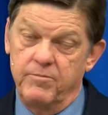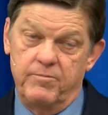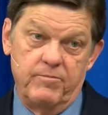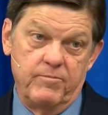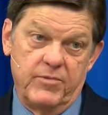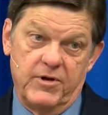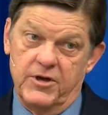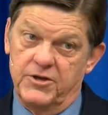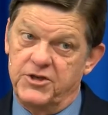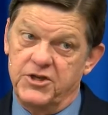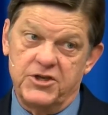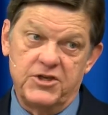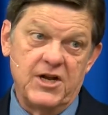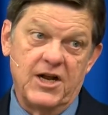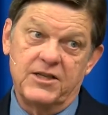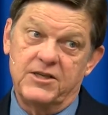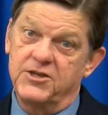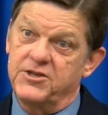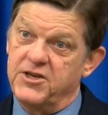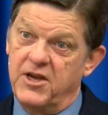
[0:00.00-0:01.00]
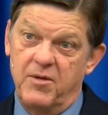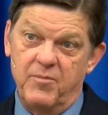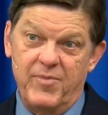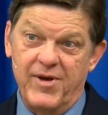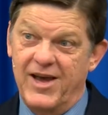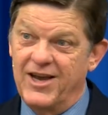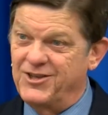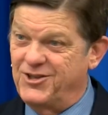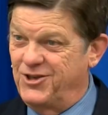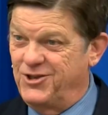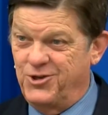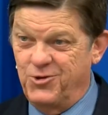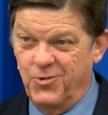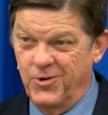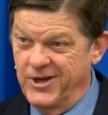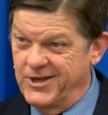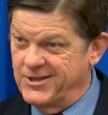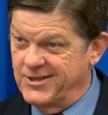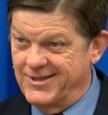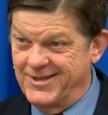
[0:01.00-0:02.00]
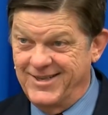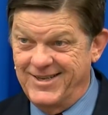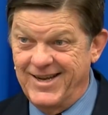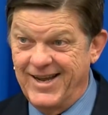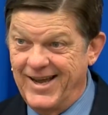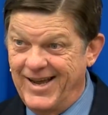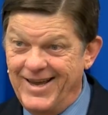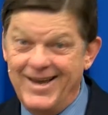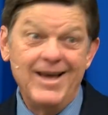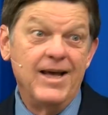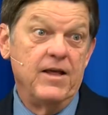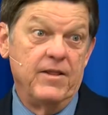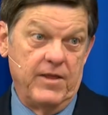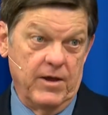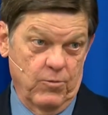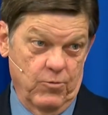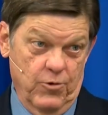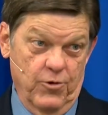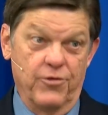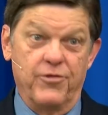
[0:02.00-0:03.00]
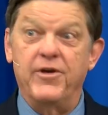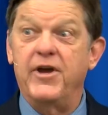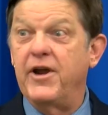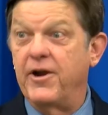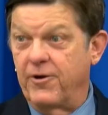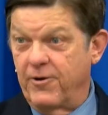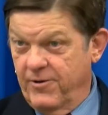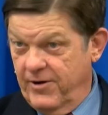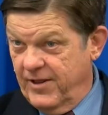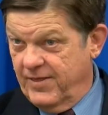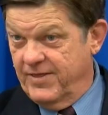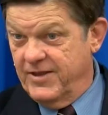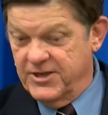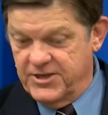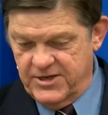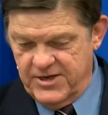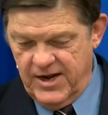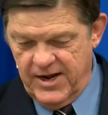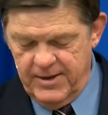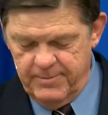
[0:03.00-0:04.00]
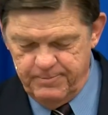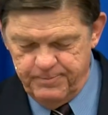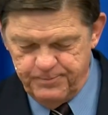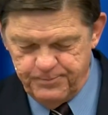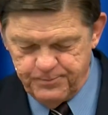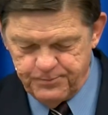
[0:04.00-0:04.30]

because it's not the same passageways today that were there at this time.